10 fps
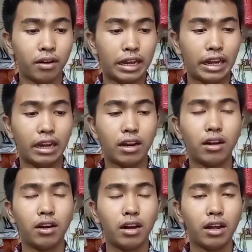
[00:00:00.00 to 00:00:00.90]
in
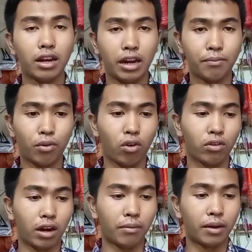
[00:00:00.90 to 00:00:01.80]
a learning
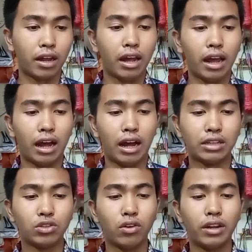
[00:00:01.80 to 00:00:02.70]
program,
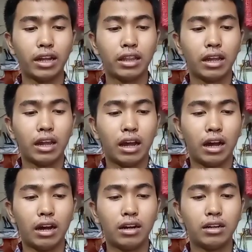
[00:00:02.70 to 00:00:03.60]
so that
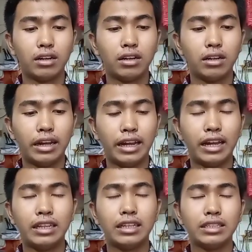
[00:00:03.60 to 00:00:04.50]
uh,
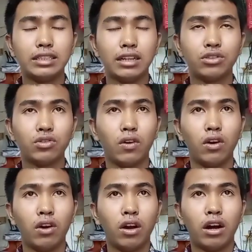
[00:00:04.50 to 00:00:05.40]
it is
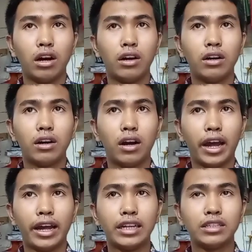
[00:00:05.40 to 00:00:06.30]
also
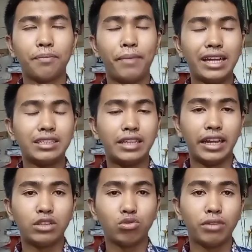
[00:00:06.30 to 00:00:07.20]
as a
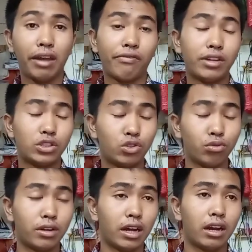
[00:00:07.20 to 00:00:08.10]
basic to give the
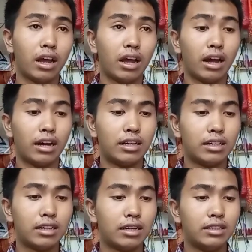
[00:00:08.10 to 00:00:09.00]
student
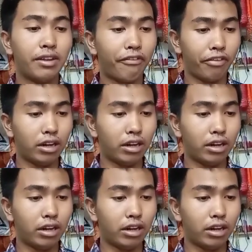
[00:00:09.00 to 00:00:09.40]
the